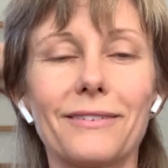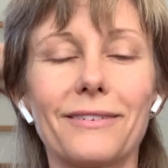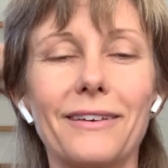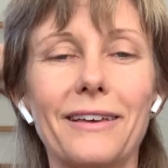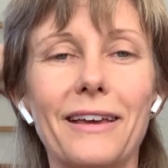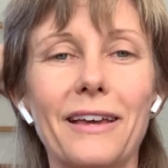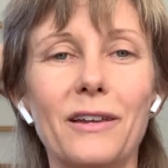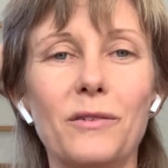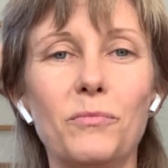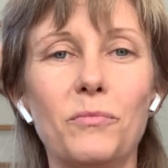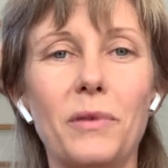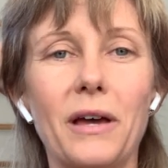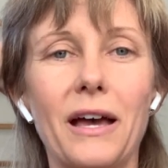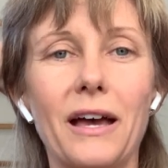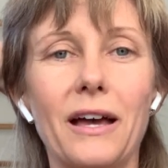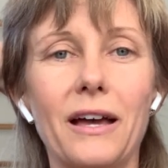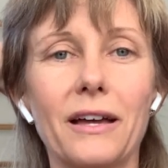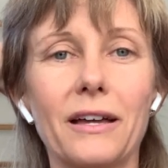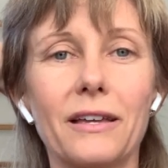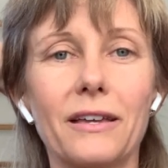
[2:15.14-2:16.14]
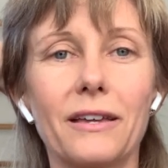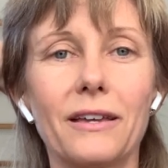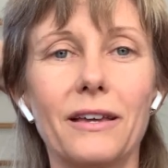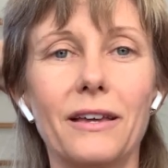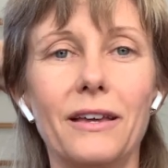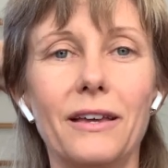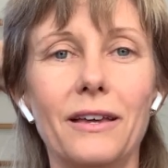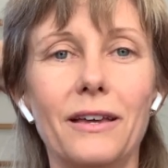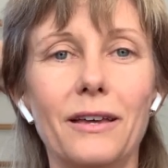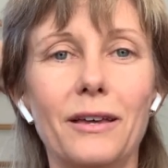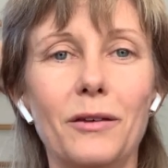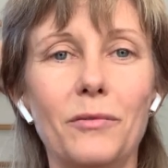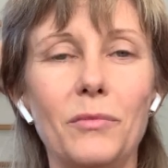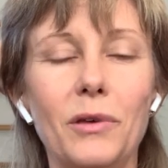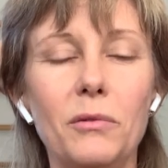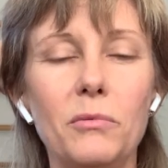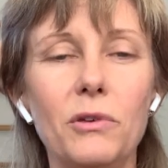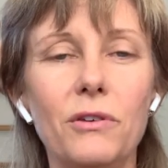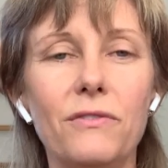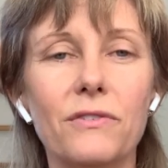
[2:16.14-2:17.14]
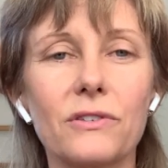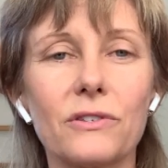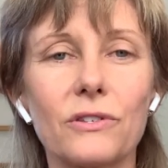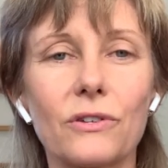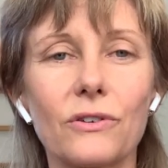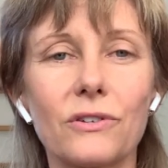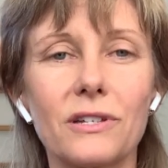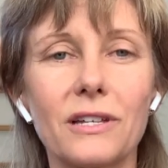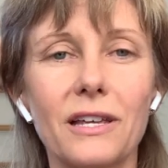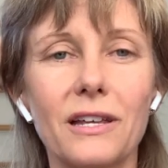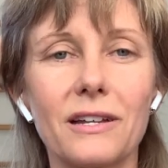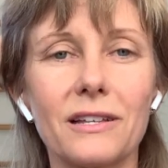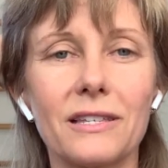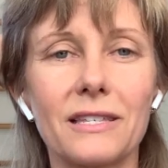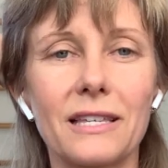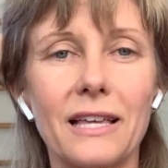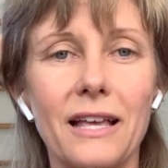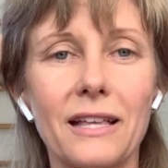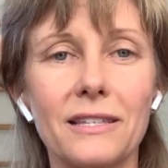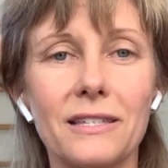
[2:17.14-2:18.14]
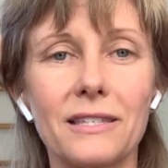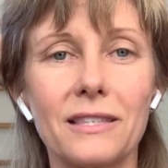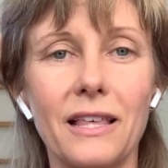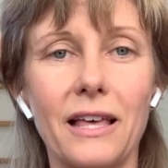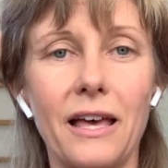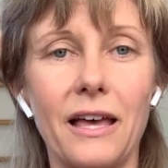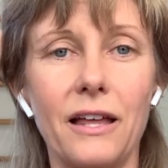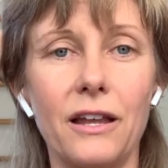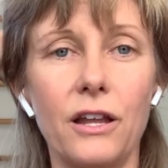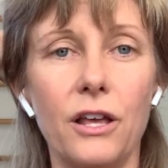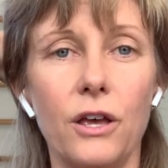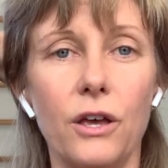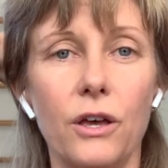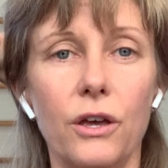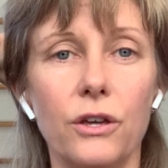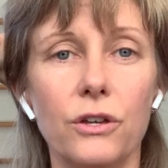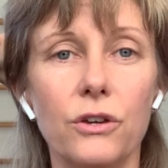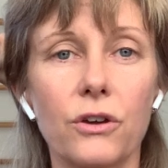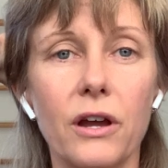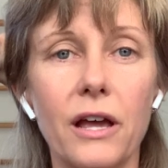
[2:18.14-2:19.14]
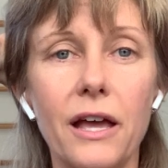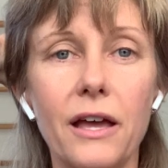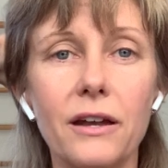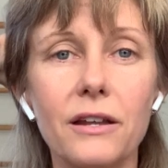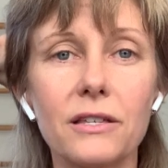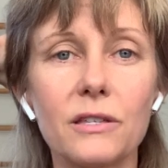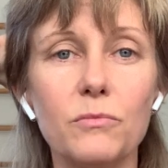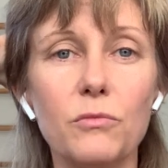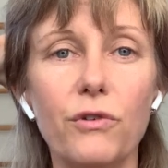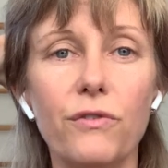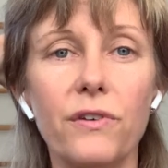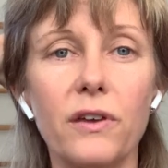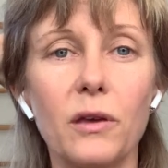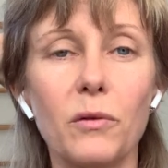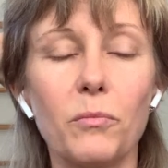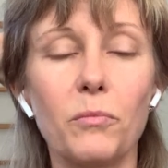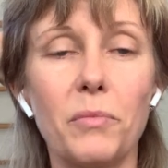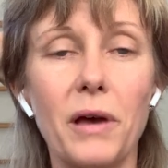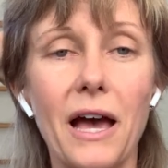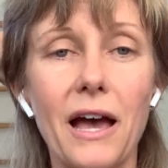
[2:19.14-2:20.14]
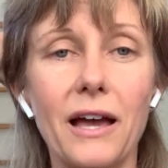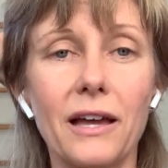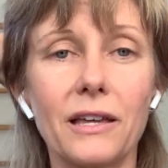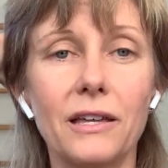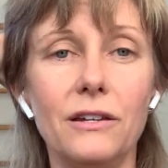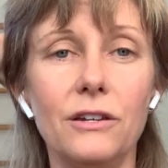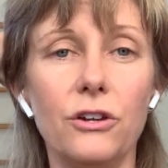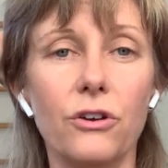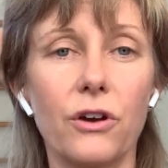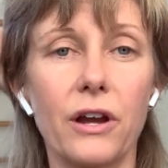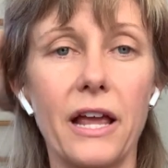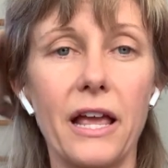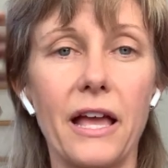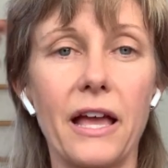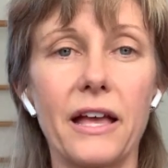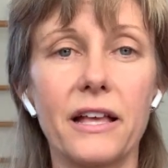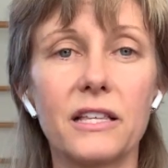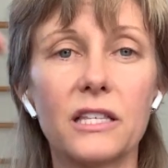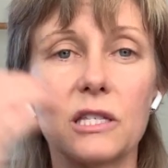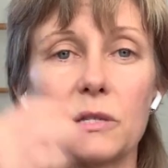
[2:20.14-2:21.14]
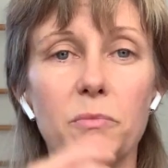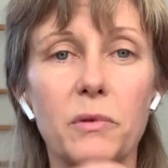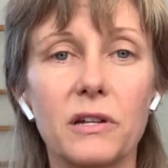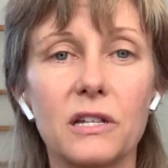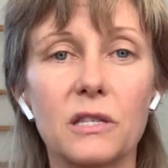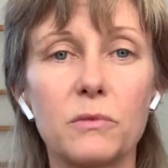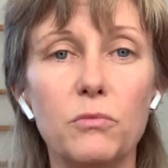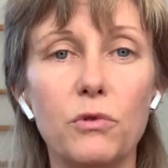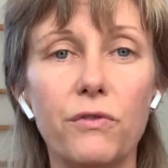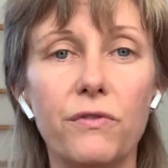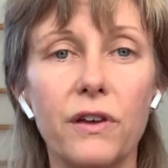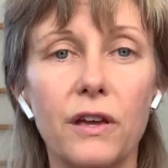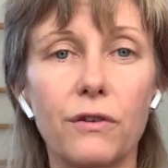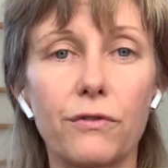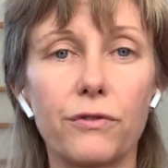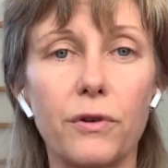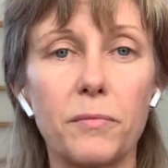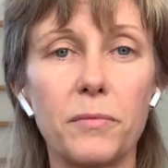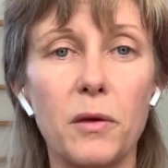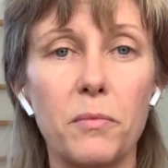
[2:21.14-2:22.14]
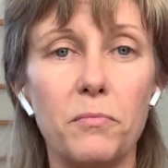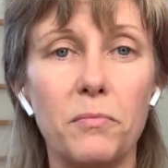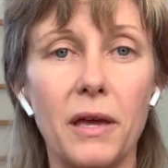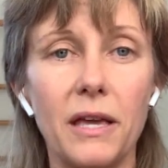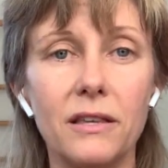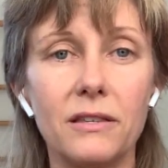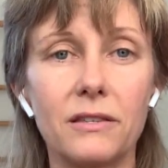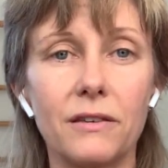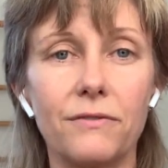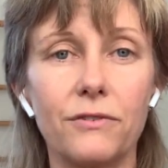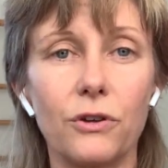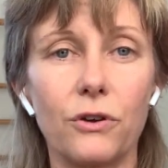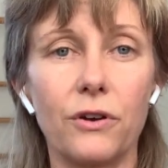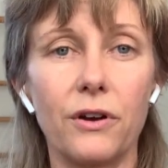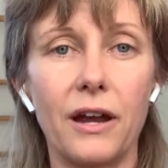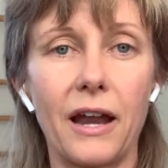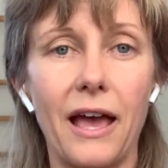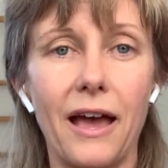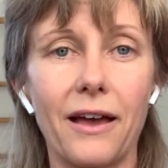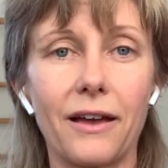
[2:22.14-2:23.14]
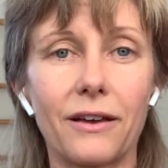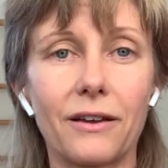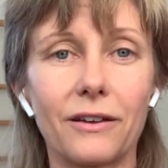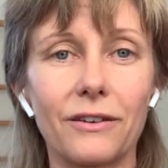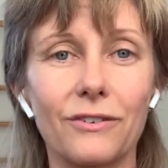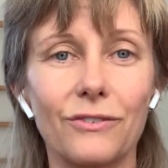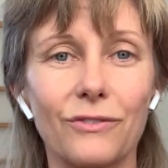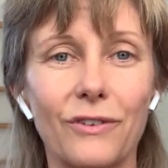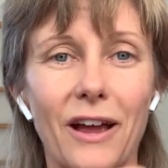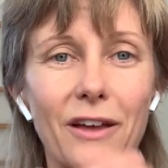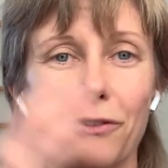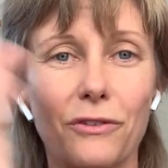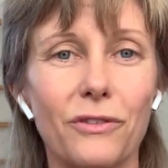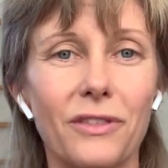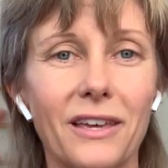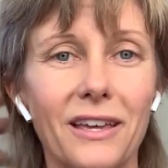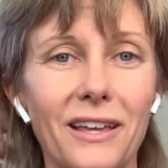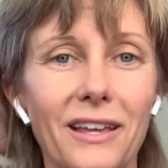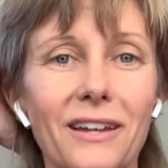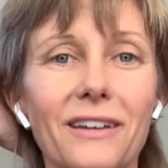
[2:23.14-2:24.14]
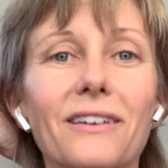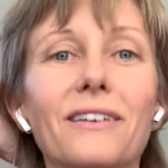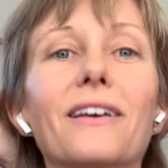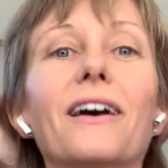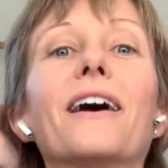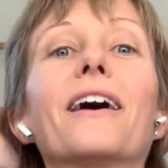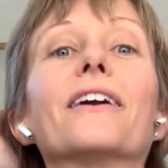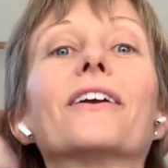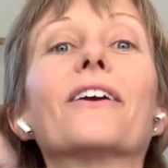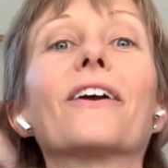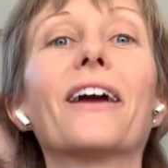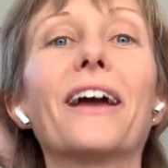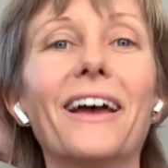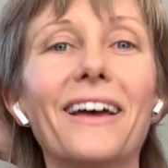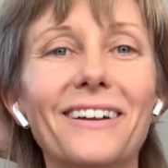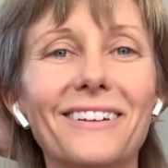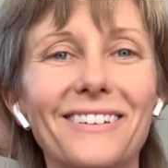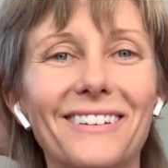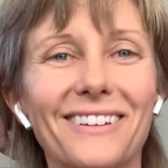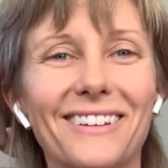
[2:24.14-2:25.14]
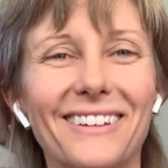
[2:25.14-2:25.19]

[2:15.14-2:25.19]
head back, and maybe even start to get a sense that your head is moving back into your hands, but it's moving from the base of your neck rather than at your head,